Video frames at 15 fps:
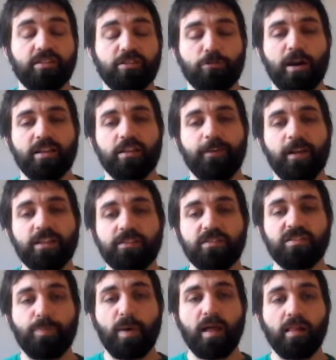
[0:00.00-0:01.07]
quite a defensive
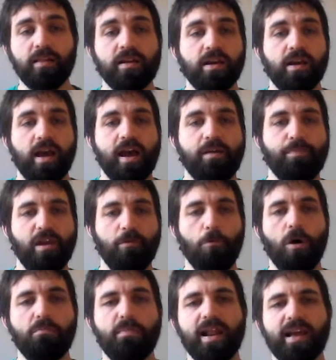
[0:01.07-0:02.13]
spell. Pay
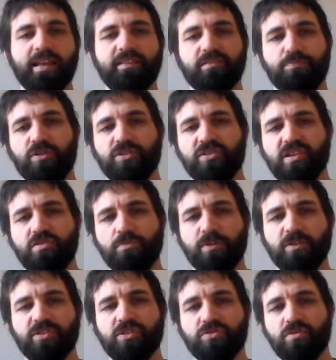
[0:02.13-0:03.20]
1 mana, gives
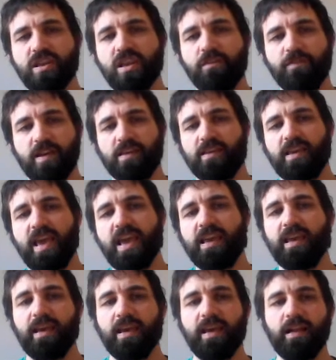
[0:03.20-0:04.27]
+0/+3. If you kick,
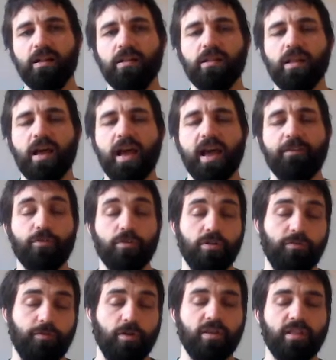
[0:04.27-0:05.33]
it'll
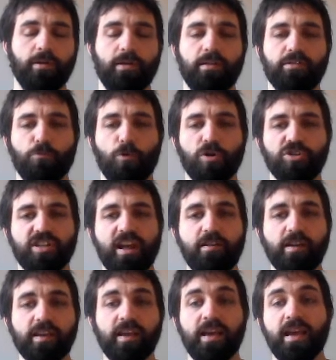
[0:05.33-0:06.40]
for another 1
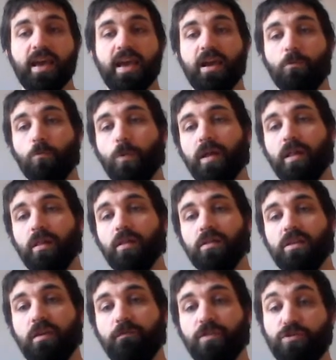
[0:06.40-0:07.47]
generic. It will
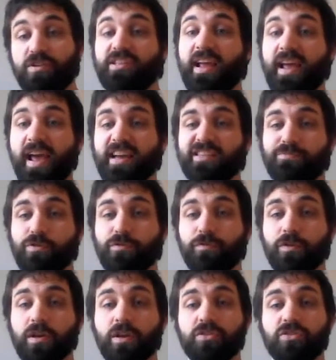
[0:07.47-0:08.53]
give the creature hexproof.
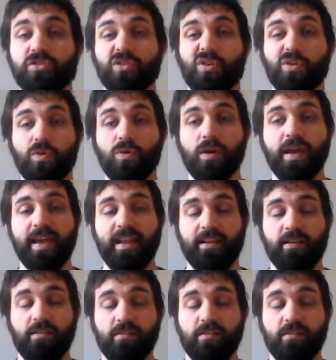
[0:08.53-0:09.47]
So it